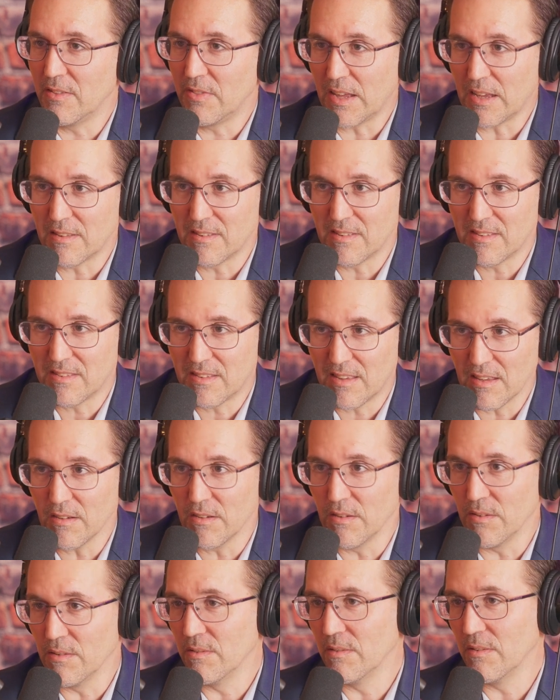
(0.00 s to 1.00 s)
they
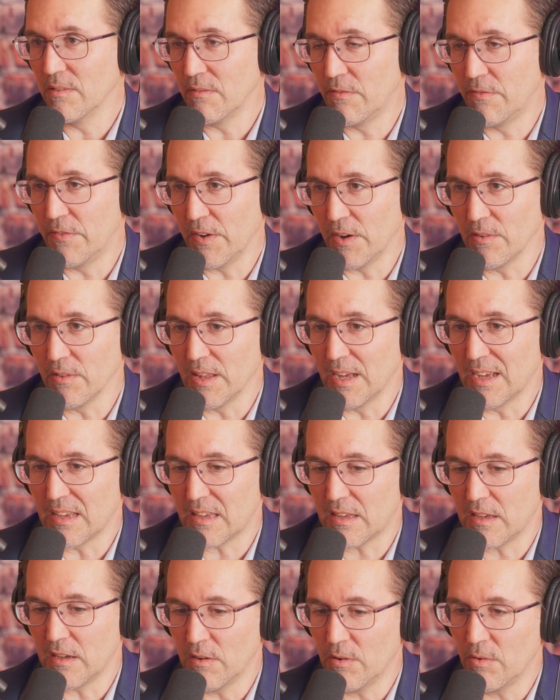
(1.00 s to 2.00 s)
still felt
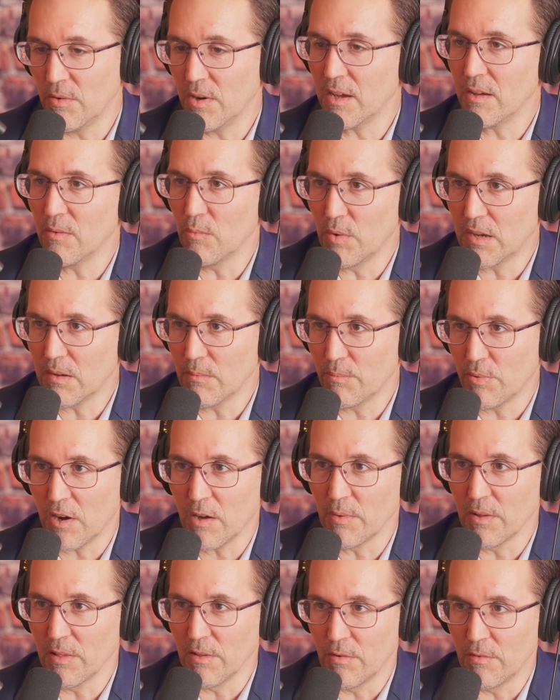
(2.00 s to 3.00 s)
like, you know what, we could
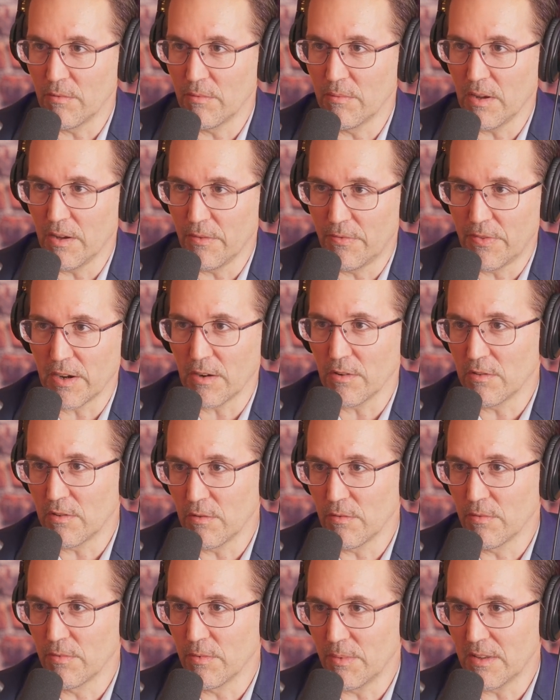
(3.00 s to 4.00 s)
probably learn a thing or
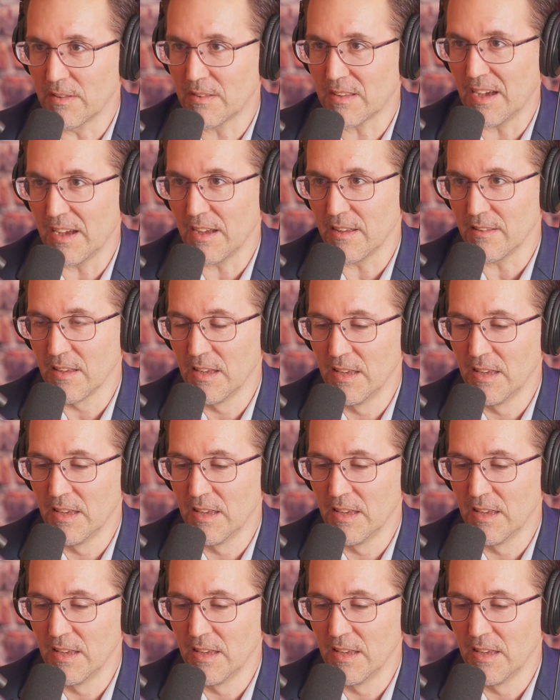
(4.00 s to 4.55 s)
two from these guys.